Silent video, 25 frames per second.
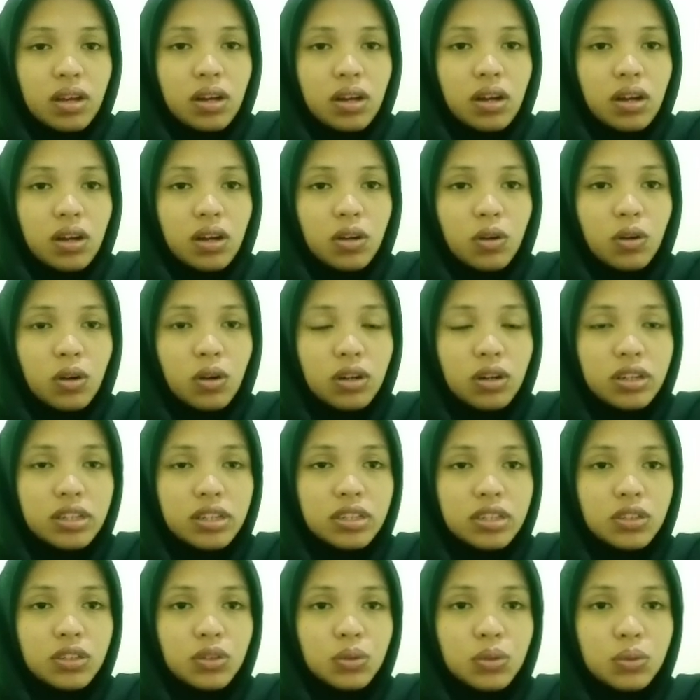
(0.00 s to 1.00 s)

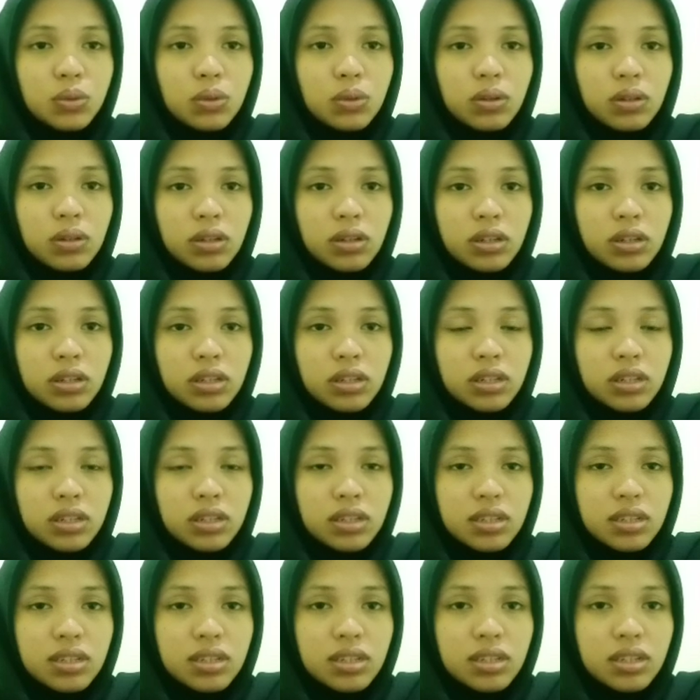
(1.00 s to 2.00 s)
According to her,
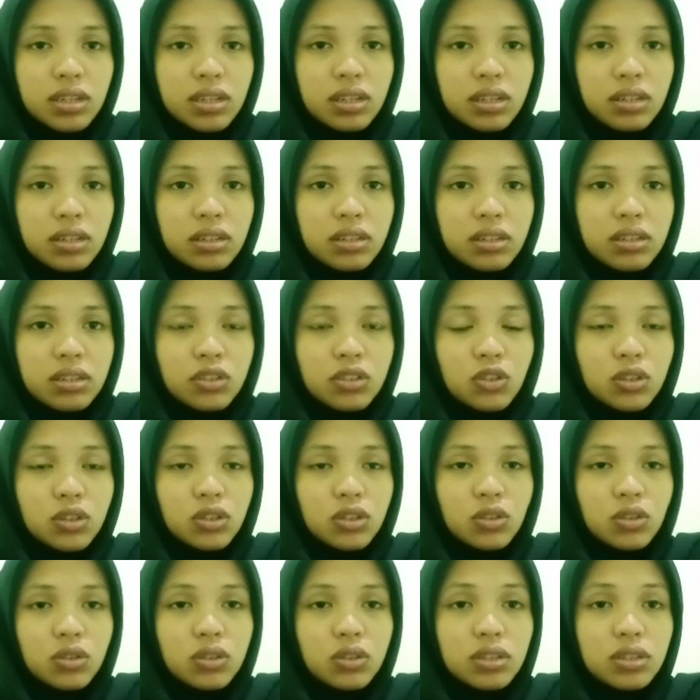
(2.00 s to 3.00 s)

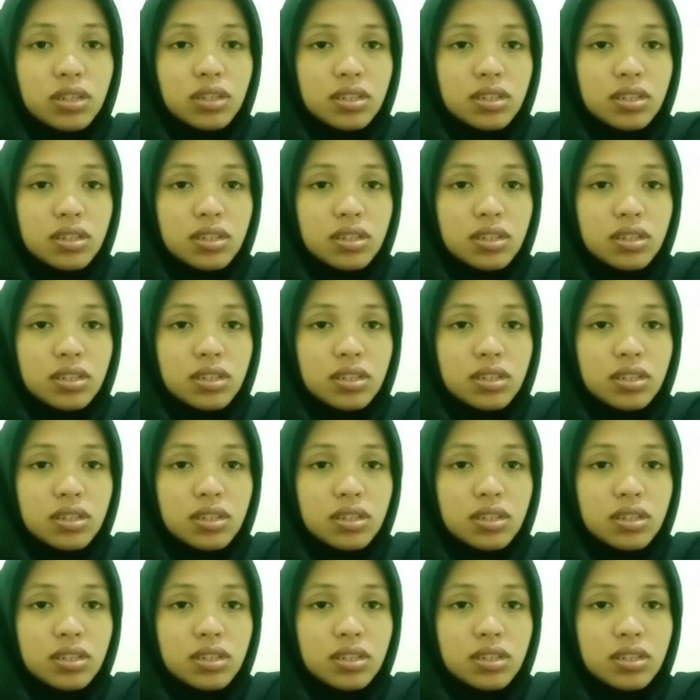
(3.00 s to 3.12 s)
literature